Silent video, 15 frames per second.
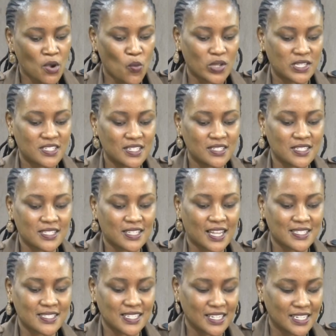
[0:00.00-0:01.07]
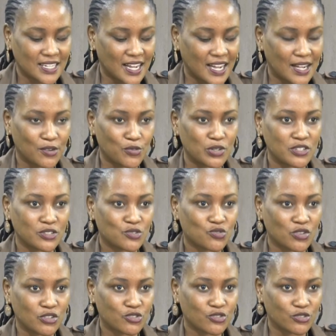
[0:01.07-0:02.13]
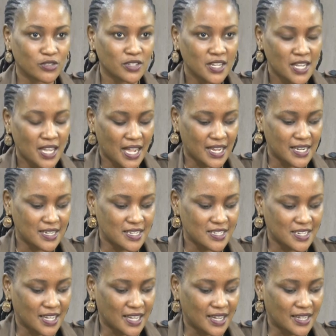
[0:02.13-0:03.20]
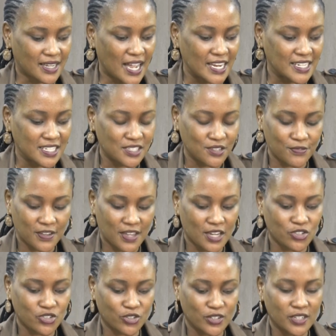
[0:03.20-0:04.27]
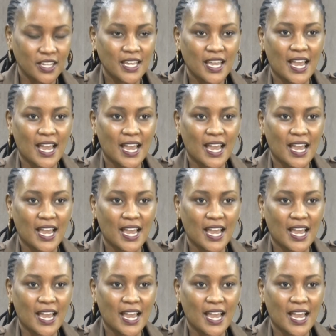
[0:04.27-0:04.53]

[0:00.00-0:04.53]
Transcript: We're still discussing registration and identification,